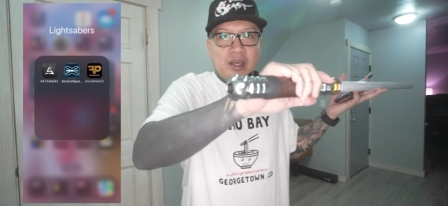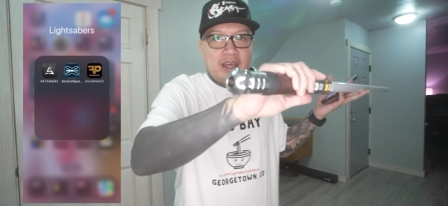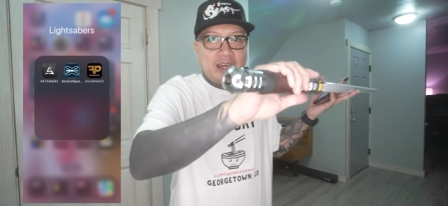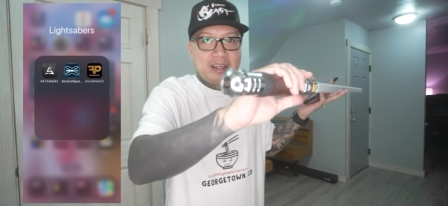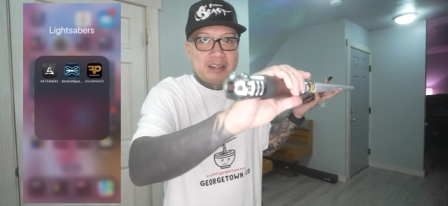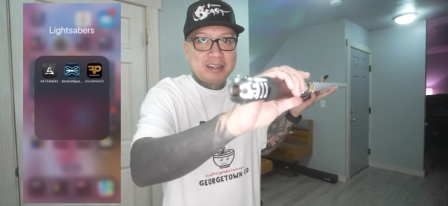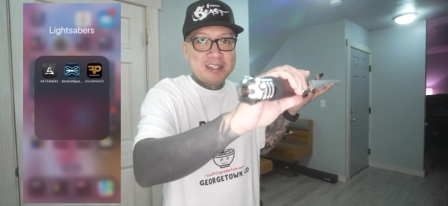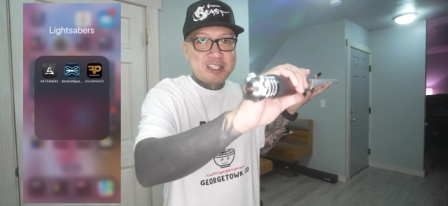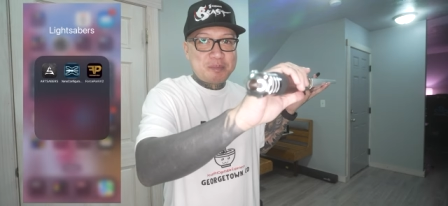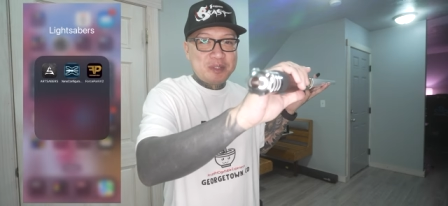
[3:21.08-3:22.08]
And
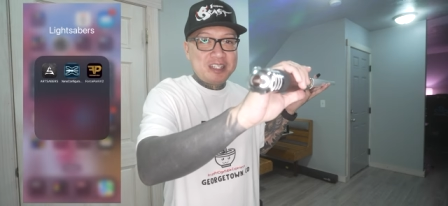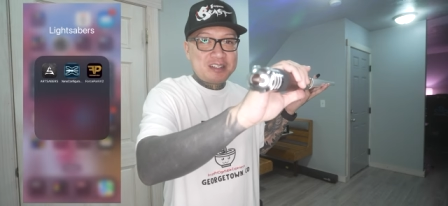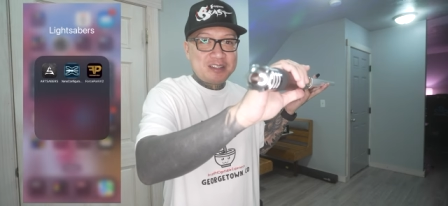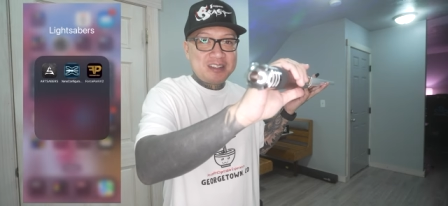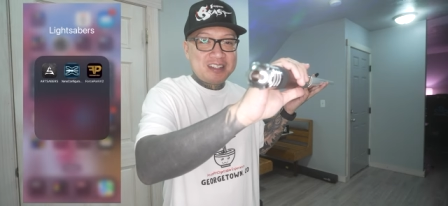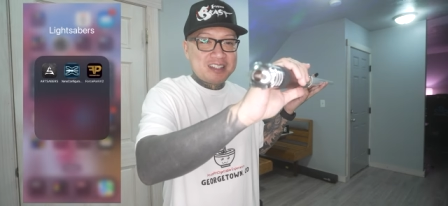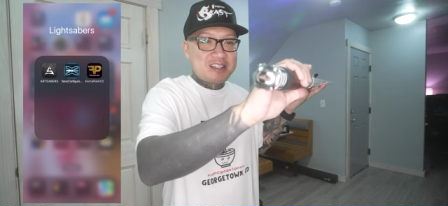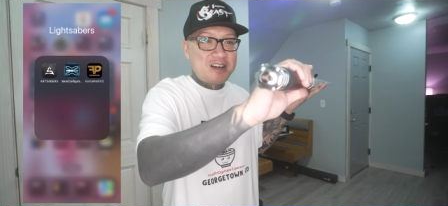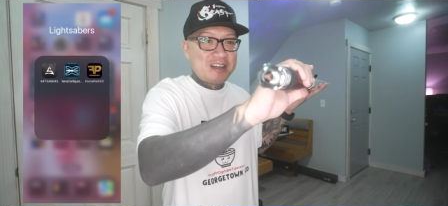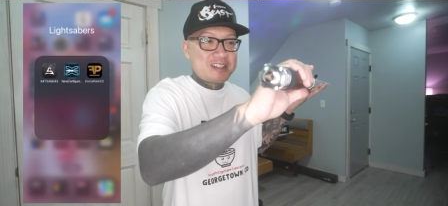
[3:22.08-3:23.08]
this speaker
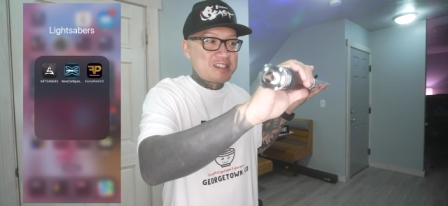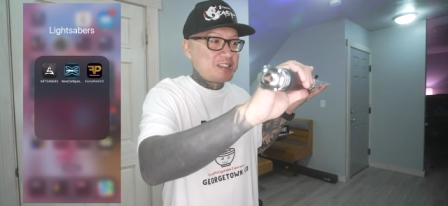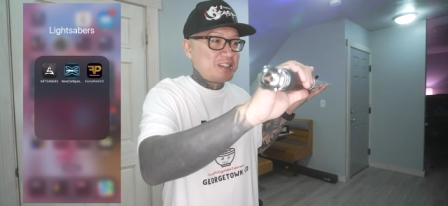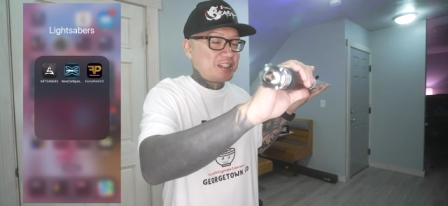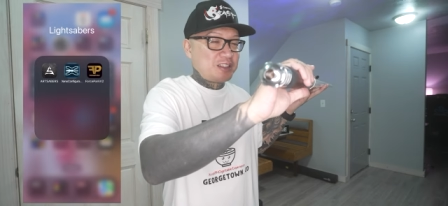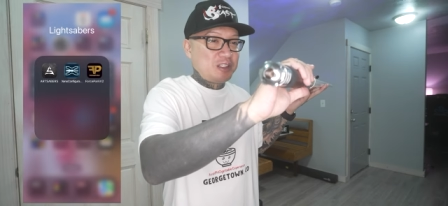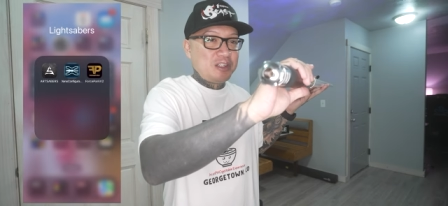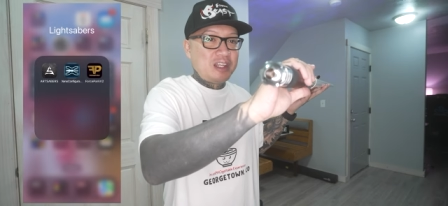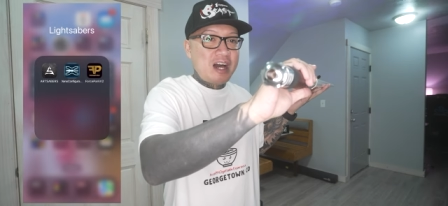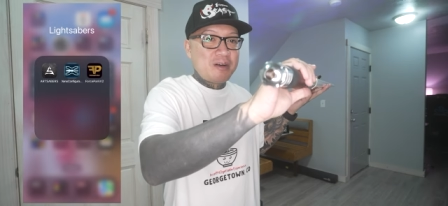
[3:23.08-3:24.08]
is honestly like the
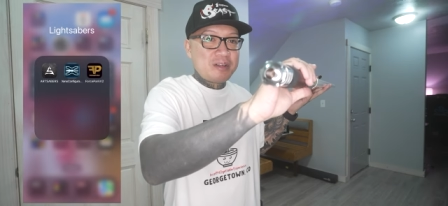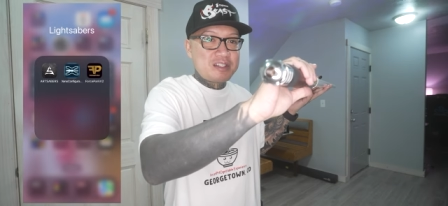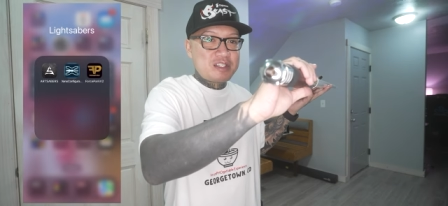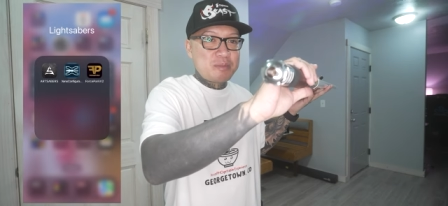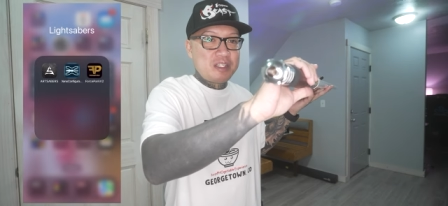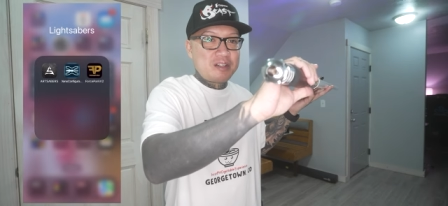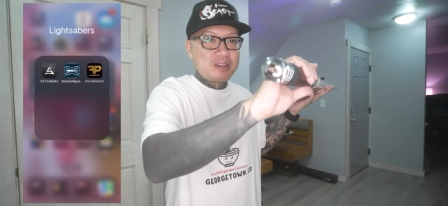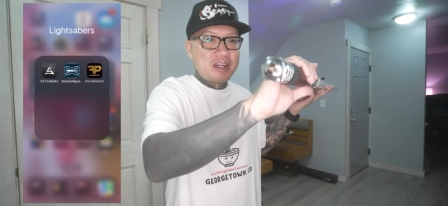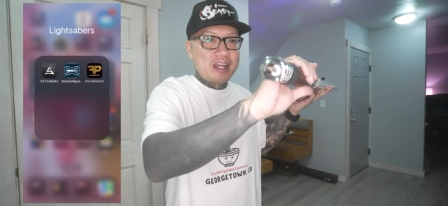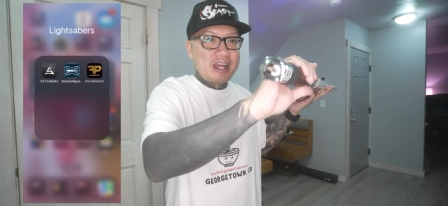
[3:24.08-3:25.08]
loudest
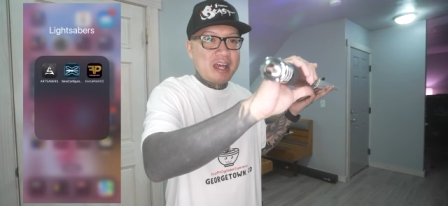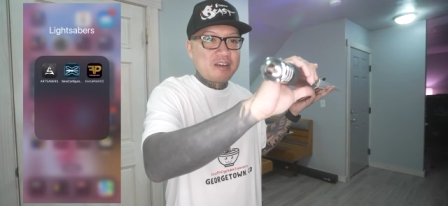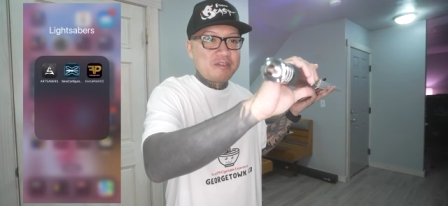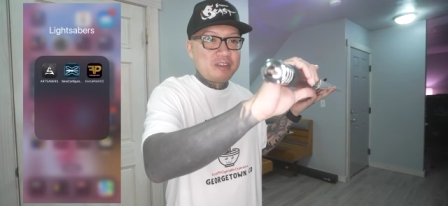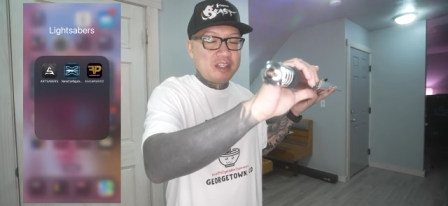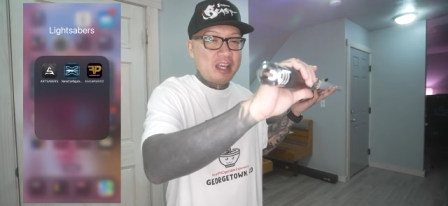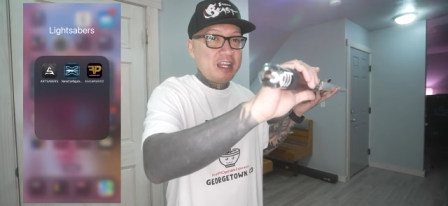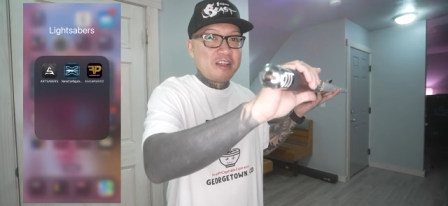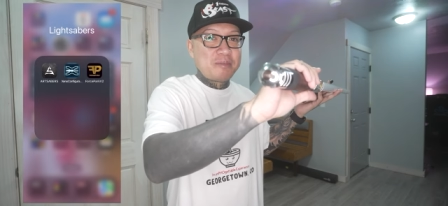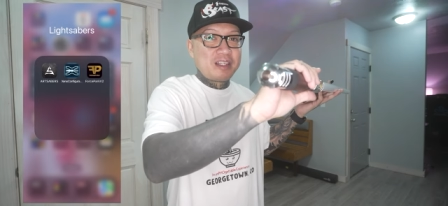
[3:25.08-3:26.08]
speaker that I have in
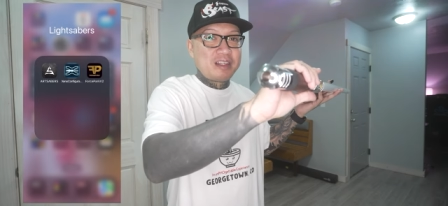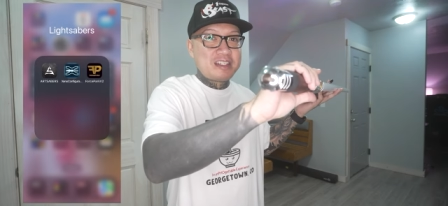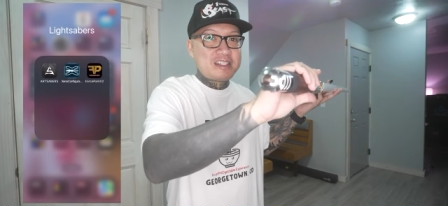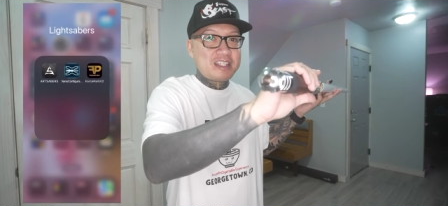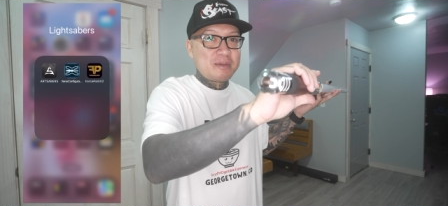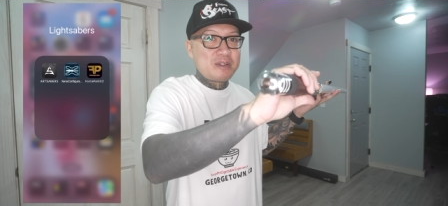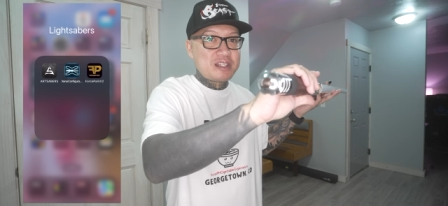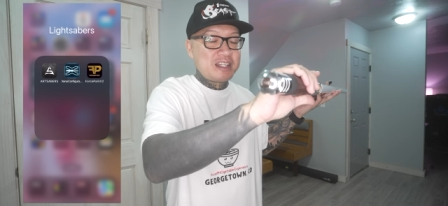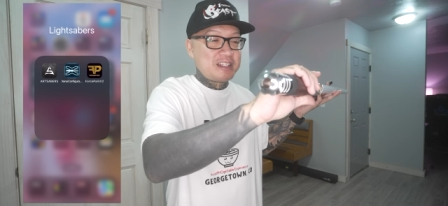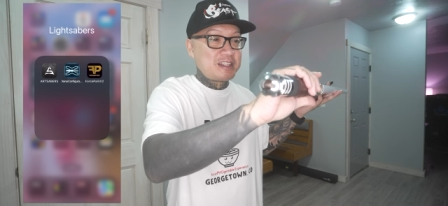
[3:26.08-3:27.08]
any of my
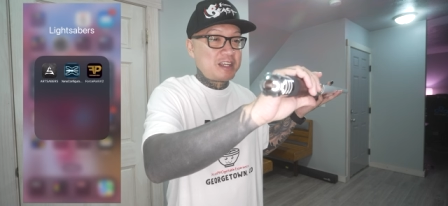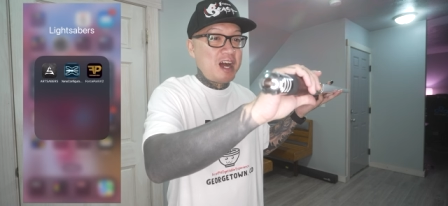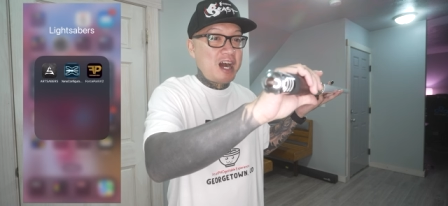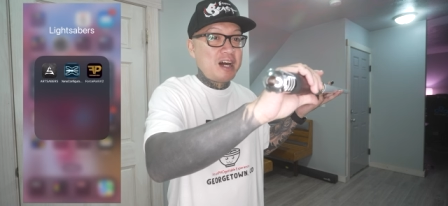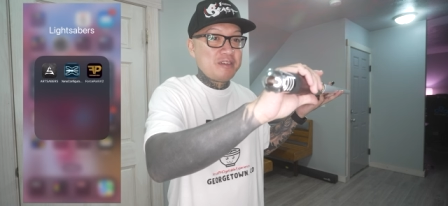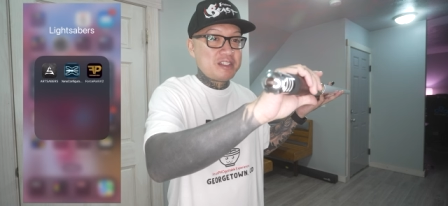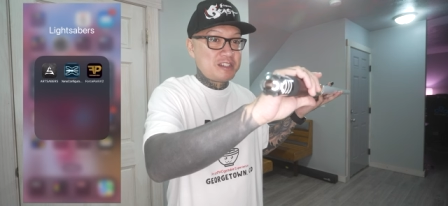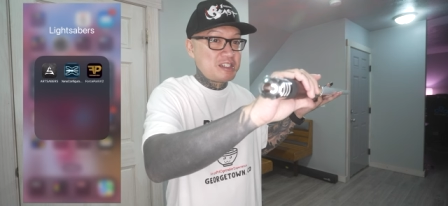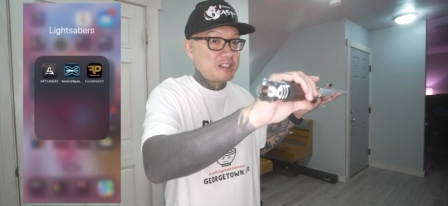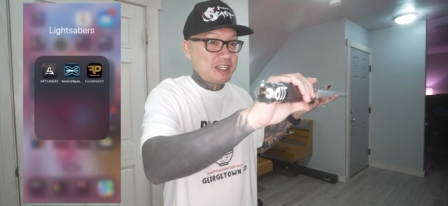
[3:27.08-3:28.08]
lightsabers, and it's like obvious.
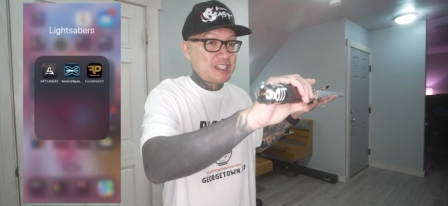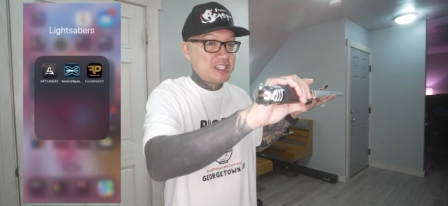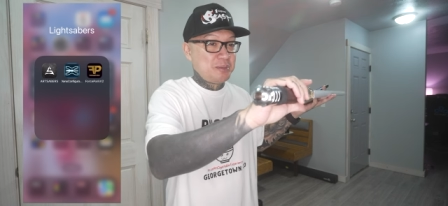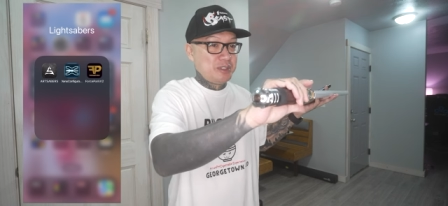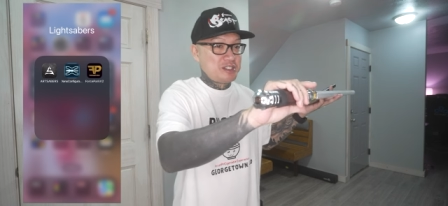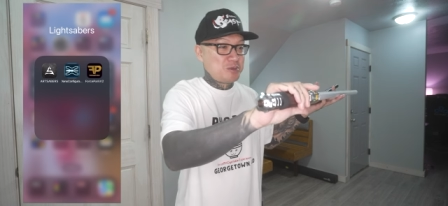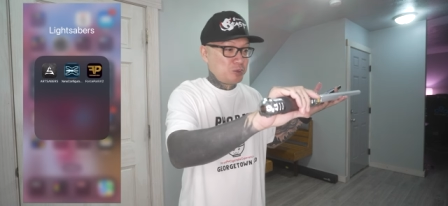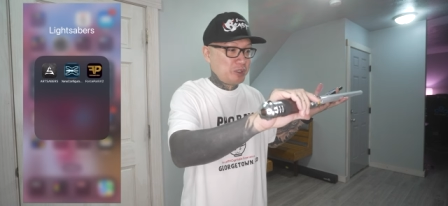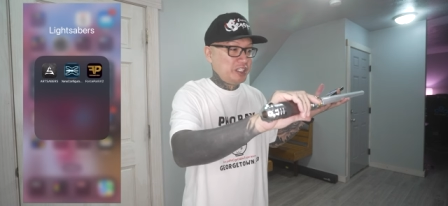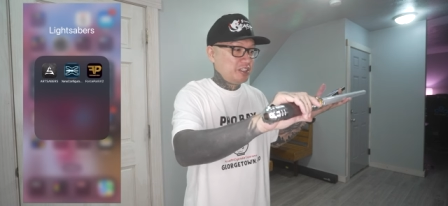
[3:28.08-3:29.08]
This lightsaber is
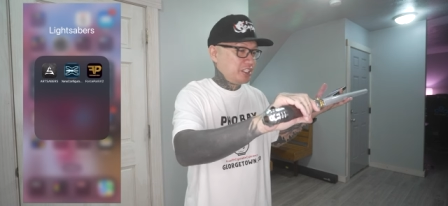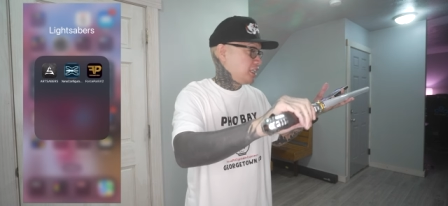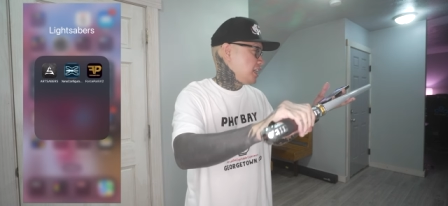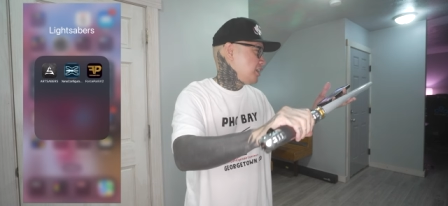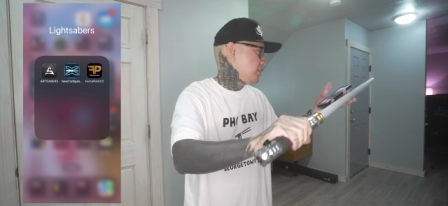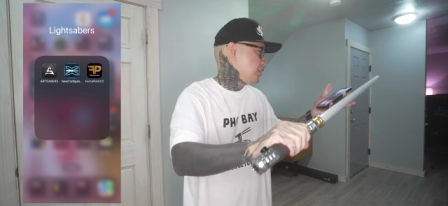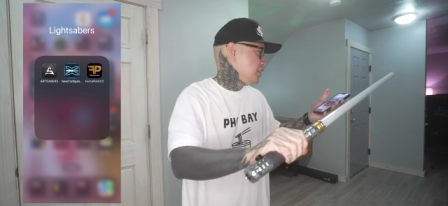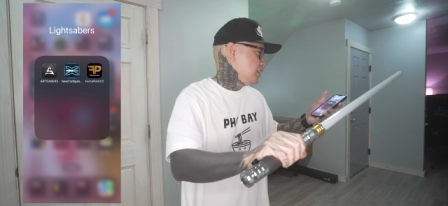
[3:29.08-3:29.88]
really loud.